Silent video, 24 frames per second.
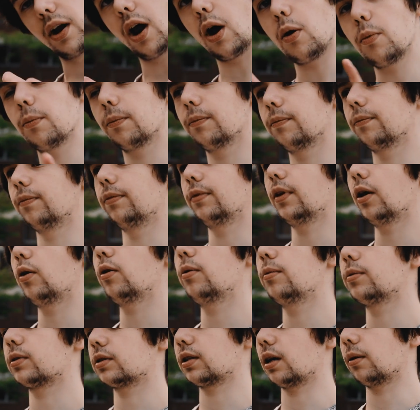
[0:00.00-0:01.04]
No, no
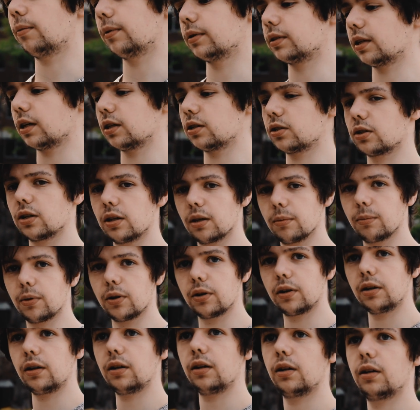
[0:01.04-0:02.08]
image stabilization in the
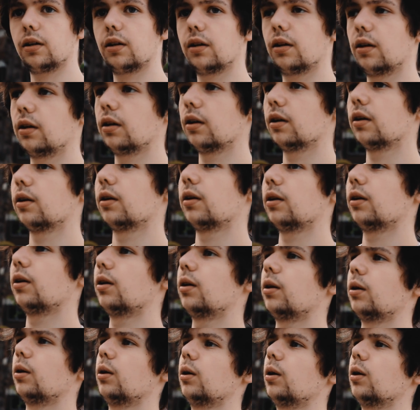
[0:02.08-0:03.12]
body,
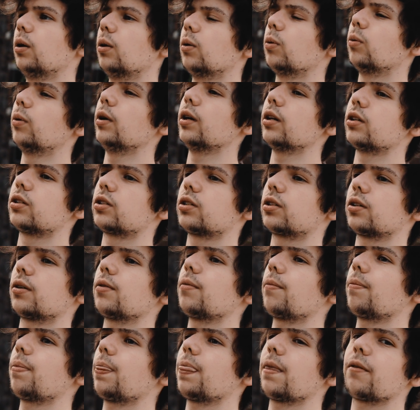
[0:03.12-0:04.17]
which
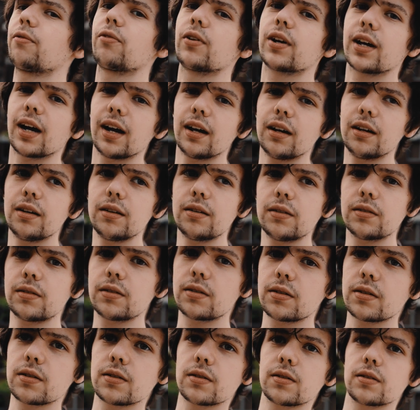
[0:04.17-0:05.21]
for Canon
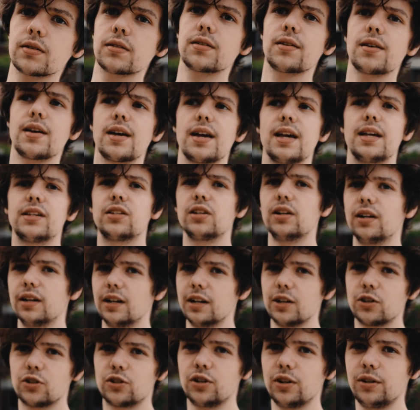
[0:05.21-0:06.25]
isn't an
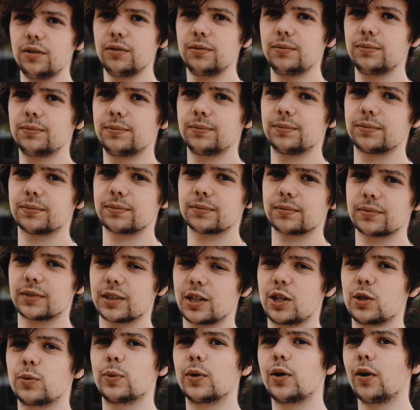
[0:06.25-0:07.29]
issue because
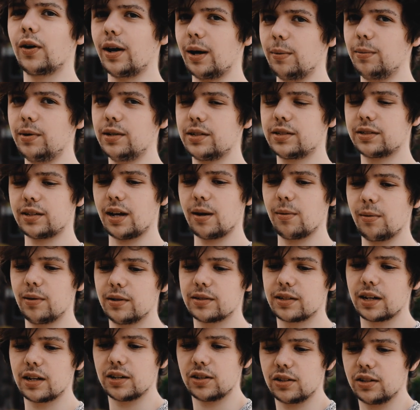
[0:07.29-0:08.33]
we've got image
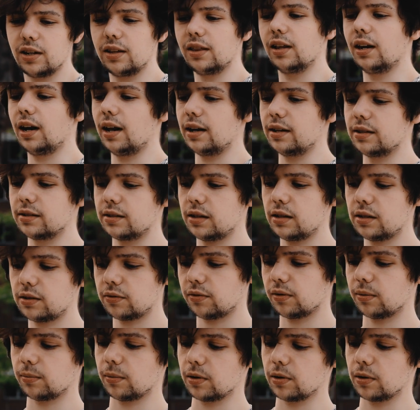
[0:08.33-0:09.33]
stabilization in the lenses for the